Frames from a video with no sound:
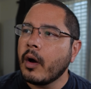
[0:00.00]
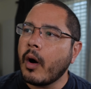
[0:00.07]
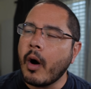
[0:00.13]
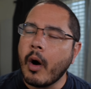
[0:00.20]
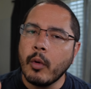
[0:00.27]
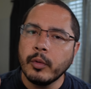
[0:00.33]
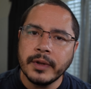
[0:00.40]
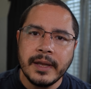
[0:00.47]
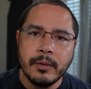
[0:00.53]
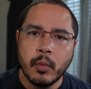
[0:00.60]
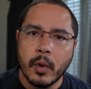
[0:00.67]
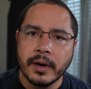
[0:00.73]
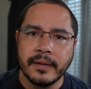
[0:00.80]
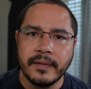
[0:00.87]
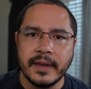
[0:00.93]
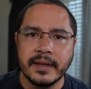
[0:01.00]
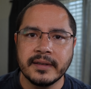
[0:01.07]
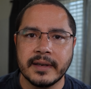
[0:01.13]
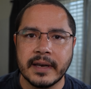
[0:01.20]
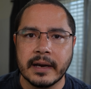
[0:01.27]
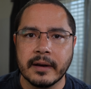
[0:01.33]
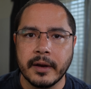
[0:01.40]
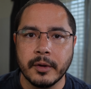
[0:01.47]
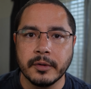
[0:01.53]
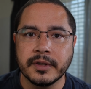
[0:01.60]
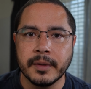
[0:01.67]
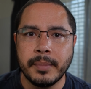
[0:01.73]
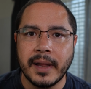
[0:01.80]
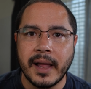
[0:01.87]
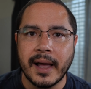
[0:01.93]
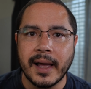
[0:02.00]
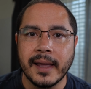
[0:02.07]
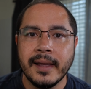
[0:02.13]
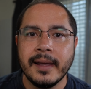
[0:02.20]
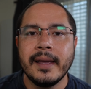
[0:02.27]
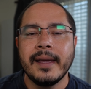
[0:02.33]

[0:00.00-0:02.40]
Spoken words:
only one of these scenarios apply,